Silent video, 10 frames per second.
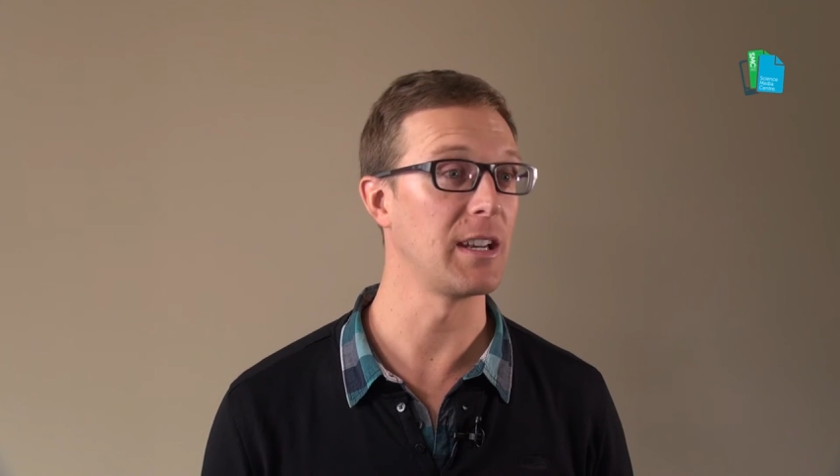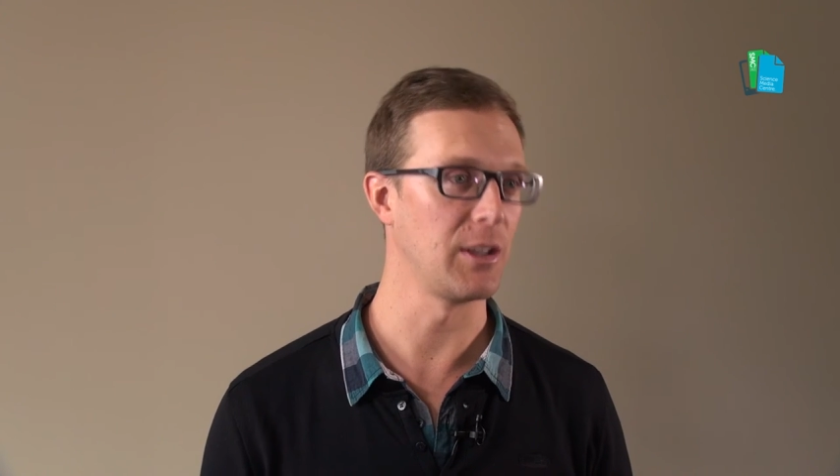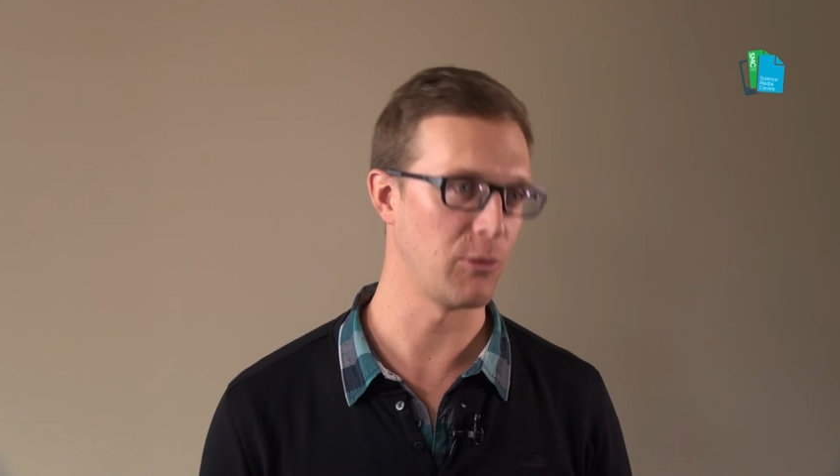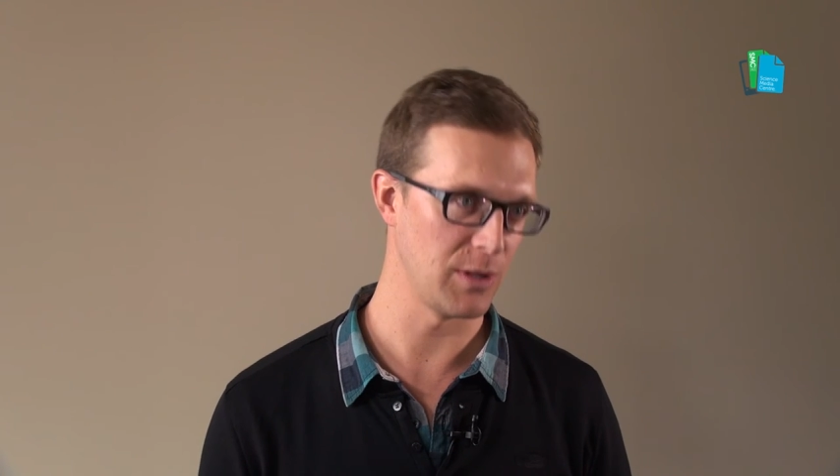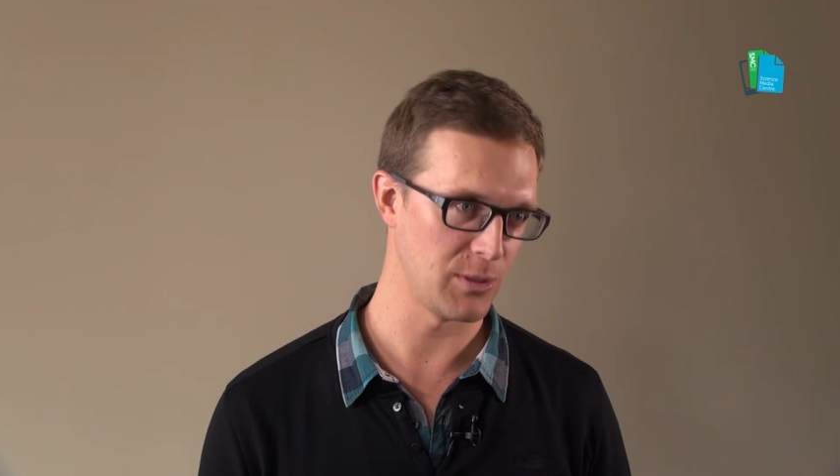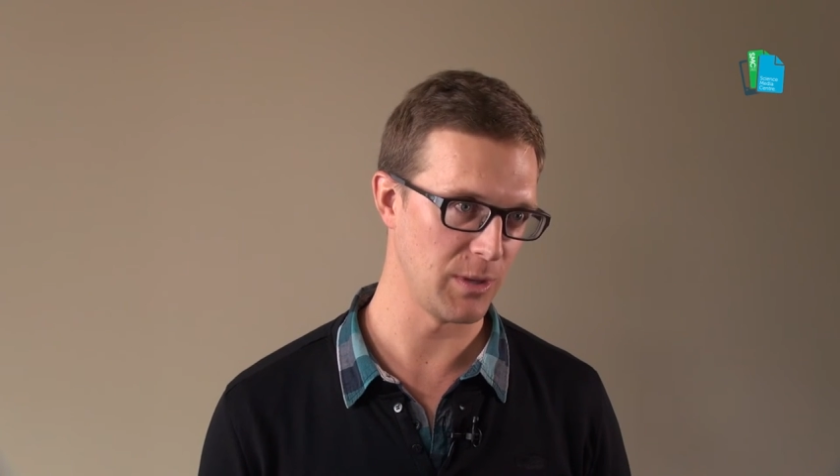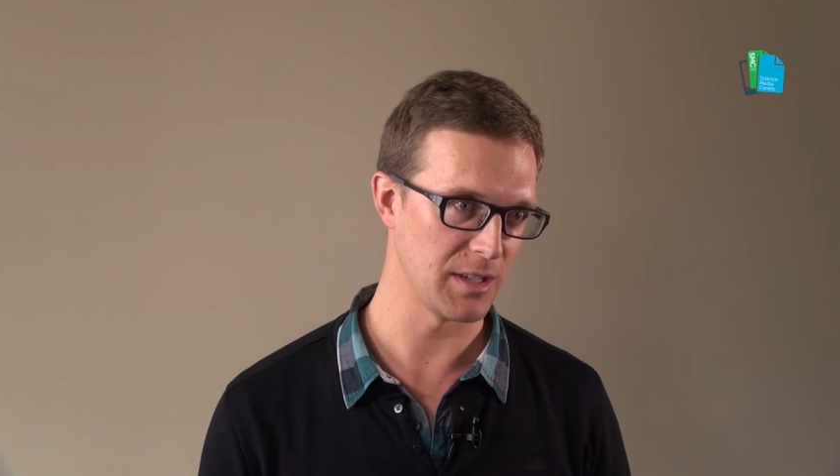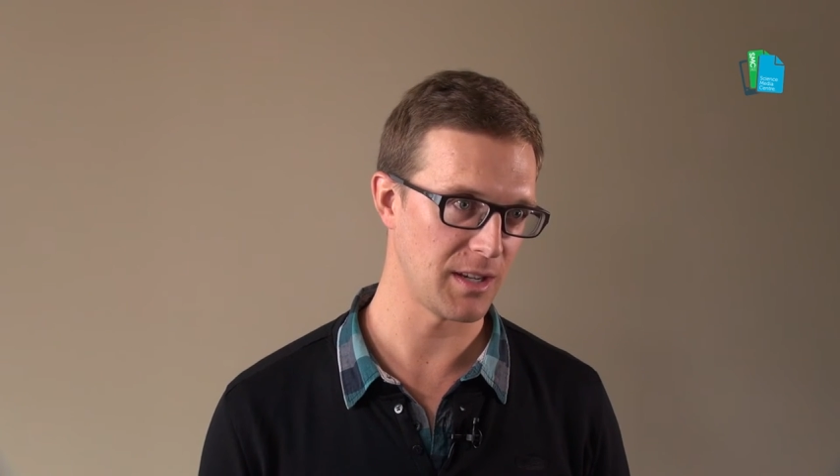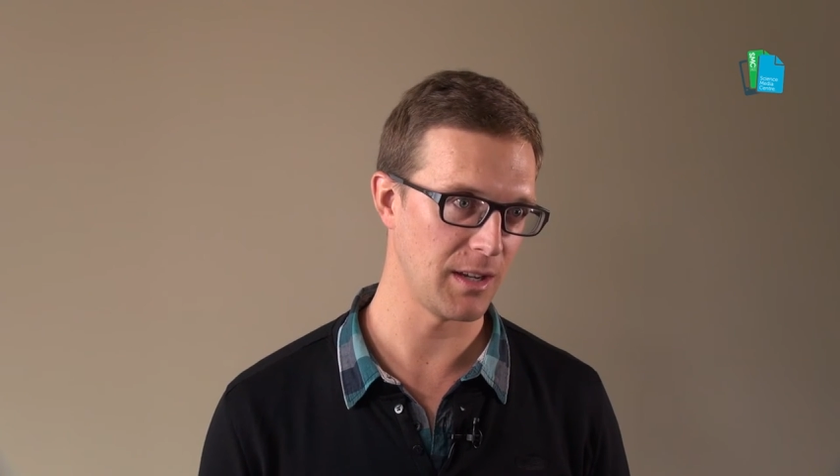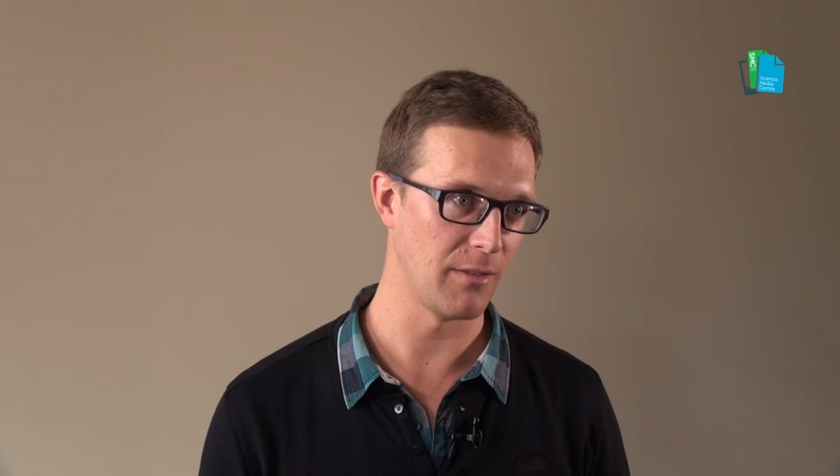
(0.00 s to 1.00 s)
increased
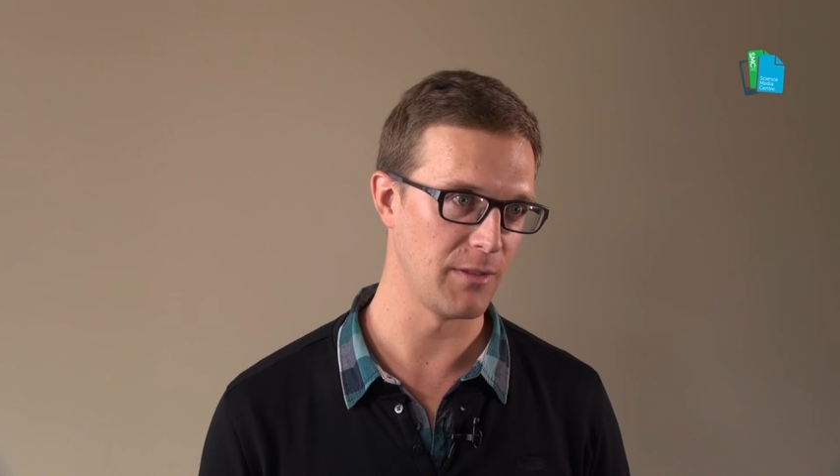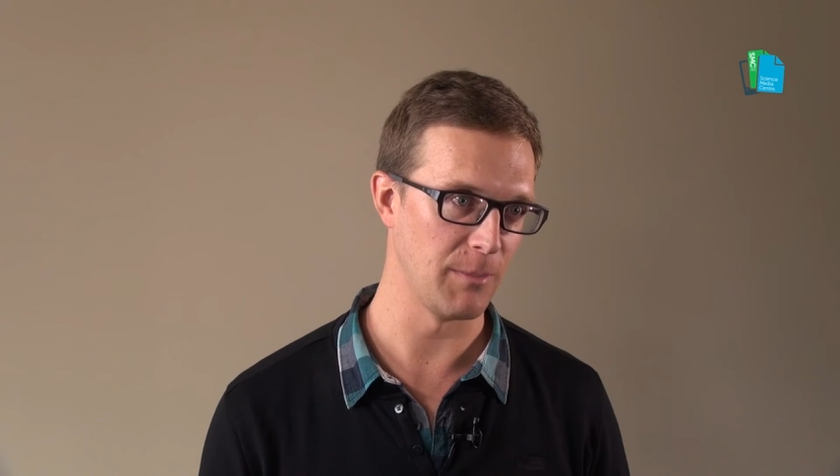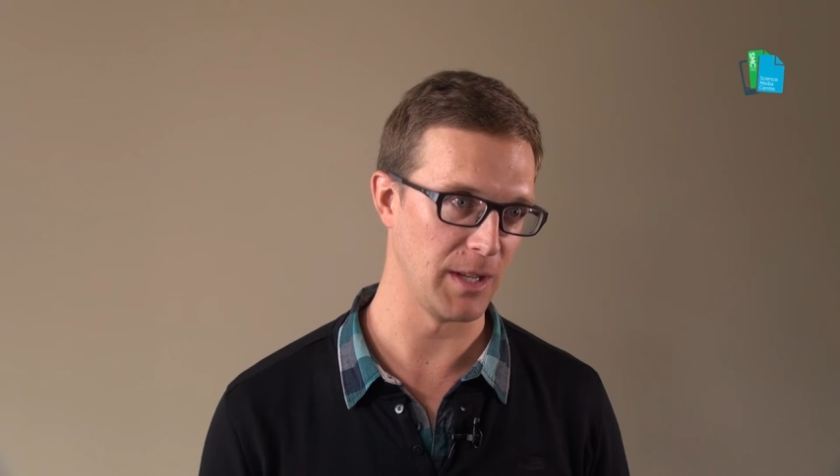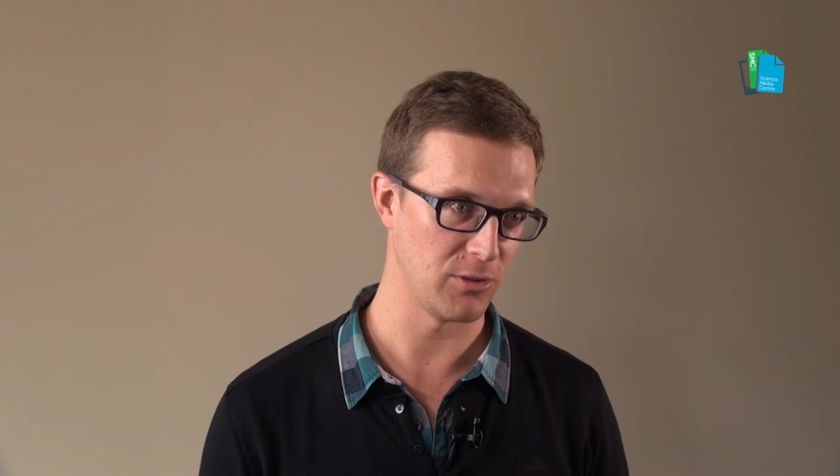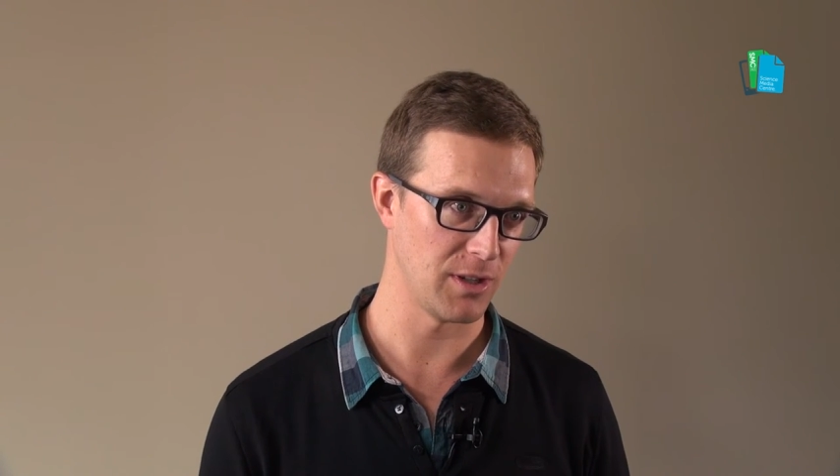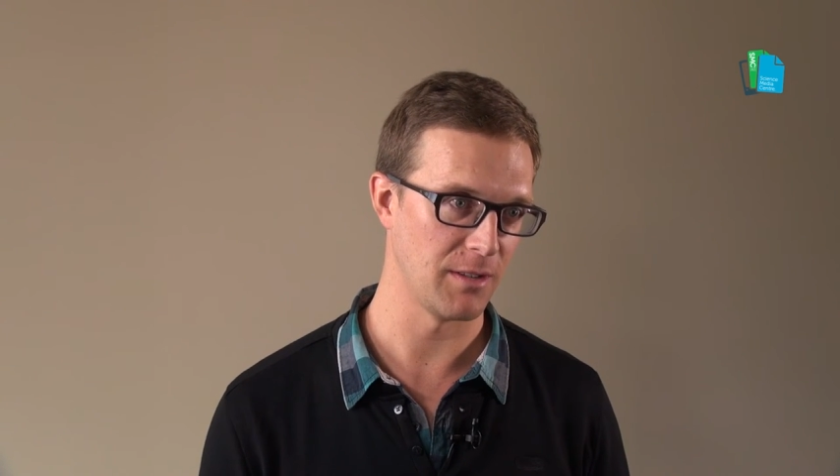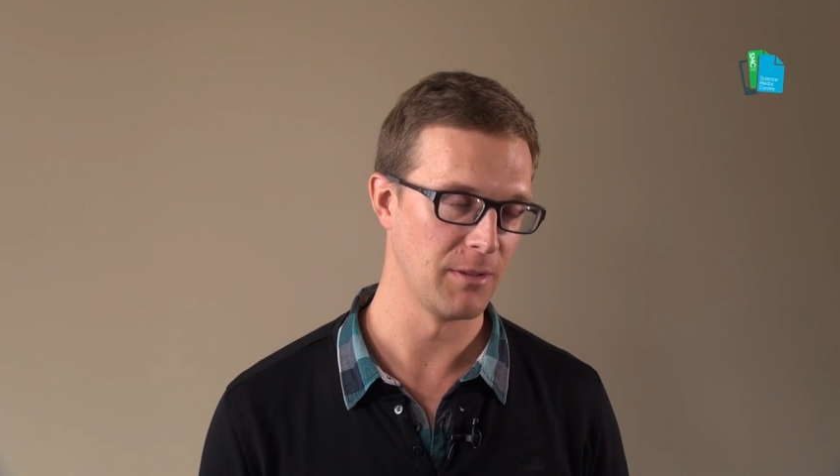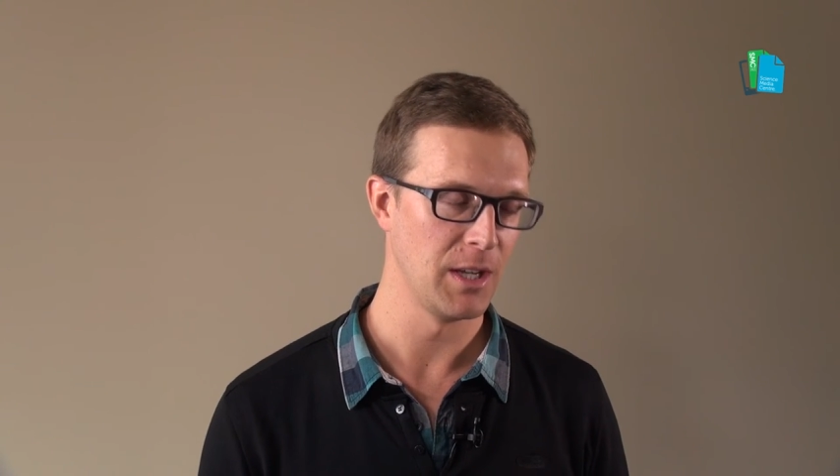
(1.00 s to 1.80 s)
risk of dementia,